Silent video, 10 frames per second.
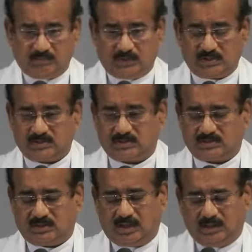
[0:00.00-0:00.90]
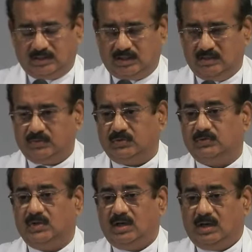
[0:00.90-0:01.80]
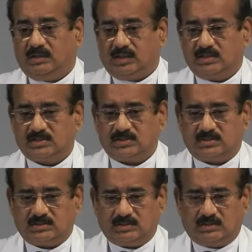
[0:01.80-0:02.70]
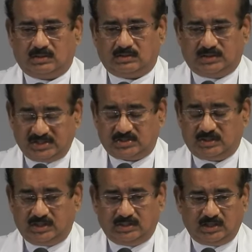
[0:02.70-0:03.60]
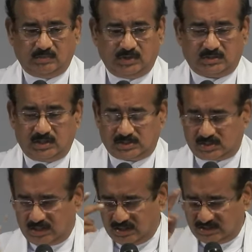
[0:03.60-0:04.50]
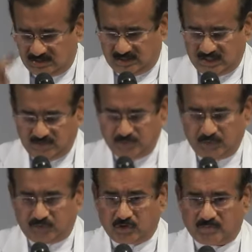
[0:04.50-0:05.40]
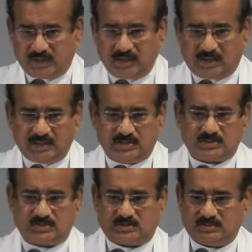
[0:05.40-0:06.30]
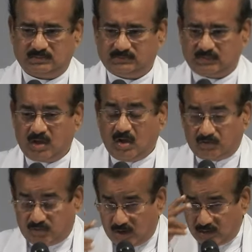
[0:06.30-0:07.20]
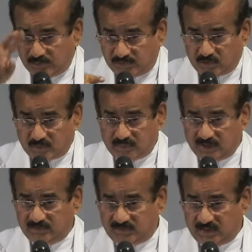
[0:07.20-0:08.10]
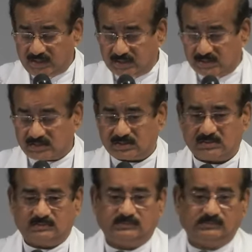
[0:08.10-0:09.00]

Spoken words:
blameless. And the Hebrew tells, literally the Hebrew tells, live before my eyes, walk before my face.